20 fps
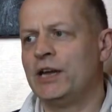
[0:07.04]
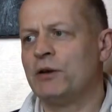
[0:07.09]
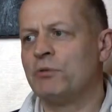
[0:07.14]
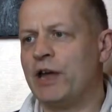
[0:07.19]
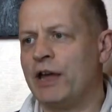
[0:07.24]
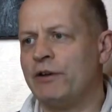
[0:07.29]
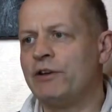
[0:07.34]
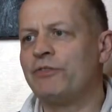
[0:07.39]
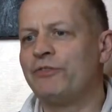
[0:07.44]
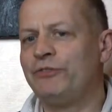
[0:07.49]

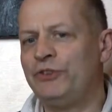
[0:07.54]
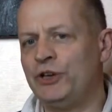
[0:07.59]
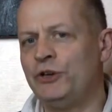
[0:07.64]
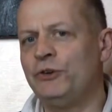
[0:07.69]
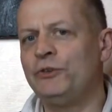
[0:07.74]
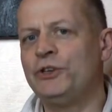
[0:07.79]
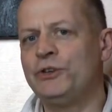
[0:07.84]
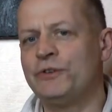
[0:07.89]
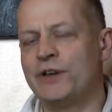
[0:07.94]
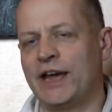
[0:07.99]
We own a
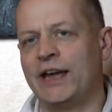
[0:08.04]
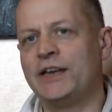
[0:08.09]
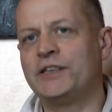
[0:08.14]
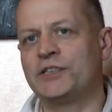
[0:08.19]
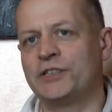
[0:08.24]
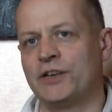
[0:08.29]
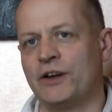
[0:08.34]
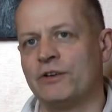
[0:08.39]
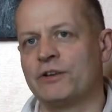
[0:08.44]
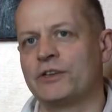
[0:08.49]
few UK
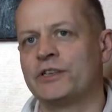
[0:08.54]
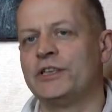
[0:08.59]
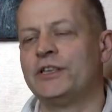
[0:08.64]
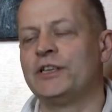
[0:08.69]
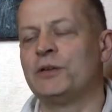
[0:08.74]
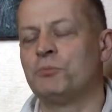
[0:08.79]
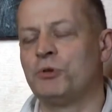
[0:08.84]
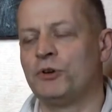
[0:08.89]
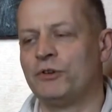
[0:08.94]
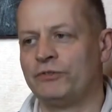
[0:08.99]
stocks in
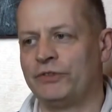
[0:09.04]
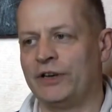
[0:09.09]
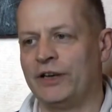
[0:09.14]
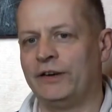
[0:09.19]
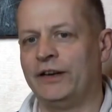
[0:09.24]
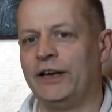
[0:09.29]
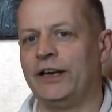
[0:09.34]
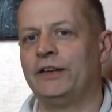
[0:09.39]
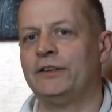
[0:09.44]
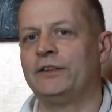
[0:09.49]
the
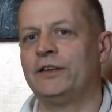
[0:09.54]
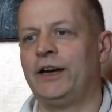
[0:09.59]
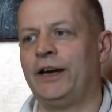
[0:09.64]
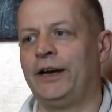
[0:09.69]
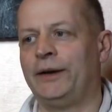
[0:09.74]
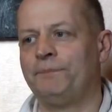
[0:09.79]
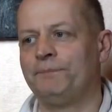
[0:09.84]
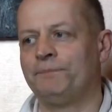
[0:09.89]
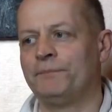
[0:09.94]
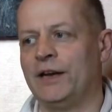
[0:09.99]

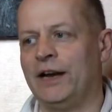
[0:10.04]
portfolio.